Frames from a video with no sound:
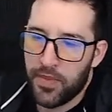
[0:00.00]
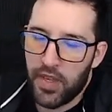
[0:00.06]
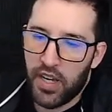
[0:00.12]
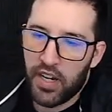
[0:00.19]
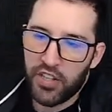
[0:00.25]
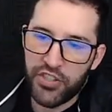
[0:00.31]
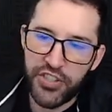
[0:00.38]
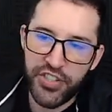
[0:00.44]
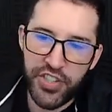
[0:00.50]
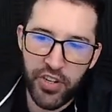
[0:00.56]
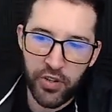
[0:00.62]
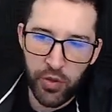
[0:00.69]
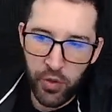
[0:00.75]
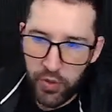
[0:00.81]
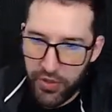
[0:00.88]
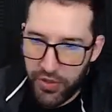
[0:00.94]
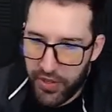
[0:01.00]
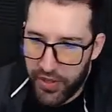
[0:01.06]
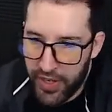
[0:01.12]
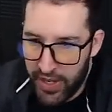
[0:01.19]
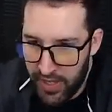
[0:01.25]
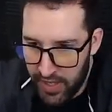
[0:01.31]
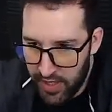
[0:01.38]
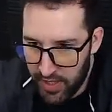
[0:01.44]
a
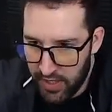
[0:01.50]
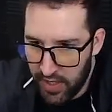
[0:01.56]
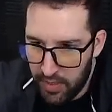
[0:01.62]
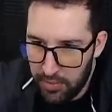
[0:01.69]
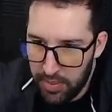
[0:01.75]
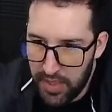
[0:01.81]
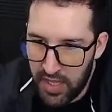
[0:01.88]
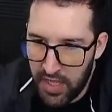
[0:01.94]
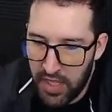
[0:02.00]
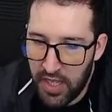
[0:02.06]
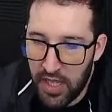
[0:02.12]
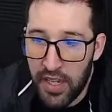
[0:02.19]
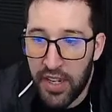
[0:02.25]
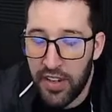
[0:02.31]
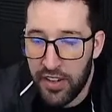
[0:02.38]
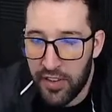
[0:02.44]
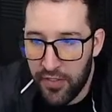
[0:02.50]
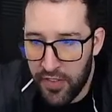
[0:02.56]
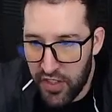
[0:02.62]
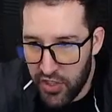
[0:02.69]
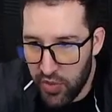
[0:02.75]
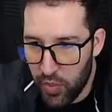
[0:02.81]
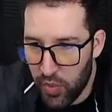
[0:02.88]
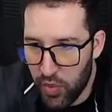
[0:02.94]
shareholder can be an
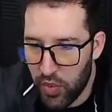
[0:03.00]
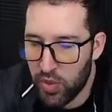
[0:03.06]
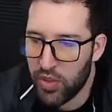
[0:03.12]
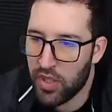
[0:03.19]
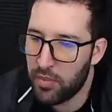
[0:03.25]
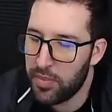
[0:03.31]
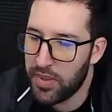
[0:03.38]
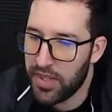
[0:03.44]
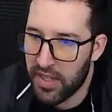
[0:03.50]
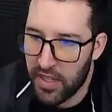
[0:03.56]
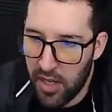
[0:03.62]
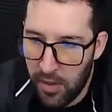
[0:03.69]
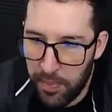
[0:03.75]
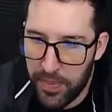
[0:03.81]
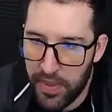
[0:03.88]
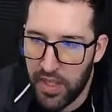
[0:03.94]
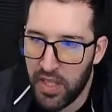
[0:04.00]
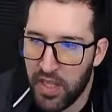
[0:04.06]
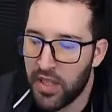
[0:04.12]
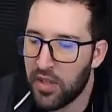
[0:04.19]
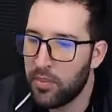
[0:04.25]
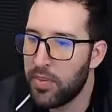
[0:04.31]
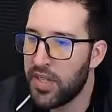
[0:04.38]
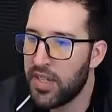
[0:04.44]
individual, can be a
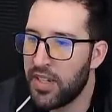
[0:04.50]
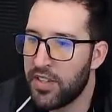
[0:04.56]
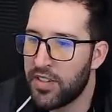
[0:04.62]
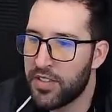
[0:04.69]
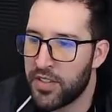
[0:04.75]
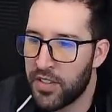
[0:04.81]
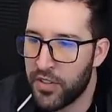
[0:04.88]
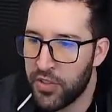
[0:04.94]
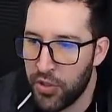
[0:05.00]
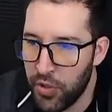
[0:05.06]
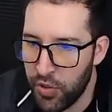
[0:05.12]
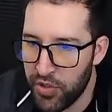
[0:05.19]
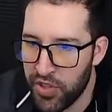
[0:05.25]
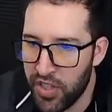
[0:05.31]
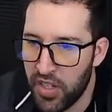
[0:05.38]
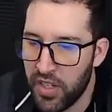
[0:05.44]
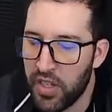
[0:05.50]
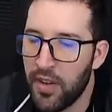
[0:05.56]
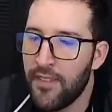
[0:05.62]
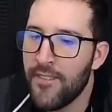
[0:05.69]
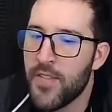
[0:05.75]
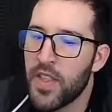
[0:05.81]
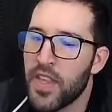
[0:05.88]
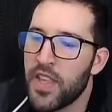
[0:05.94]
company, can be an institution
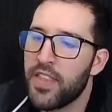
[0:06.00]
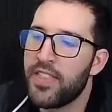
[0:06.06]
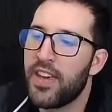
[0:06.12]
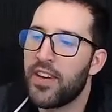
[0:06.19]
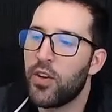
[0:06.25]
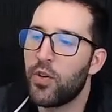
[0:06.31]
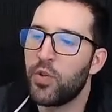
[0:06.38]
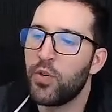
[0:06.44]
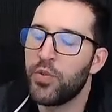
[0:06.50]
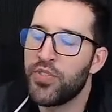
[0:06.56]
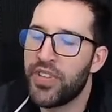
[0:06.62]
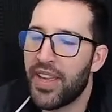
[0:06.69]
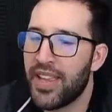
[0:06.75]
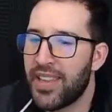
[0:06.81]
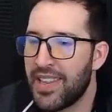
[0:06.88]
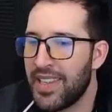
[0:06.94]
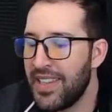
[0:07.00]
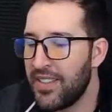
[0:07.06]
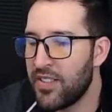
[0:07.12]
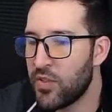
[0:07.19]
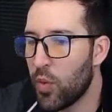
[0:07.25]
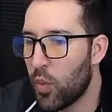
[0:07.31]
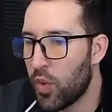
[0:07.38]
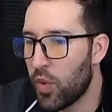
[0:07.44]
that owns at
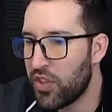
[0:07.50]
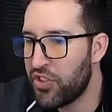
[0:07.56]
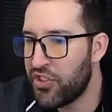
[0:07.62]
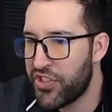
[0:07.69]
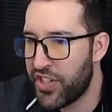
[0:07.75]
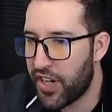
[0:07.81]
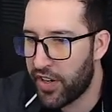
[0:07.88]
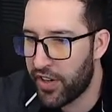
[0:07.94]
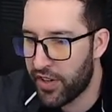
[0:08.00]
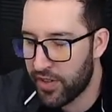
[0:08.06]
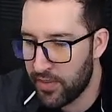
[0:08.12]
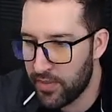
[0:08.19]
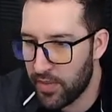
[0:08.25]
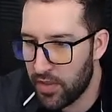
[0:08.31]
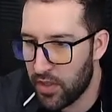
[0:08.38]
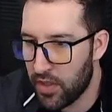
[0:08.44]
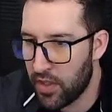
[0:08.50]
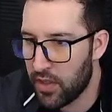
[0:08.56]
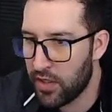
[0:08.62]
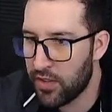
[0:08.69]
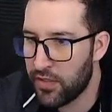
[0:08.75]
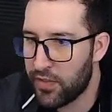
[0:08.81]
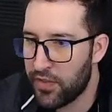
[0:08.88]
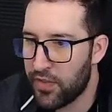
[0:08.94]
least one share
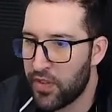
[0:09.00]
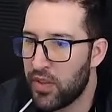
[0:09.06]
of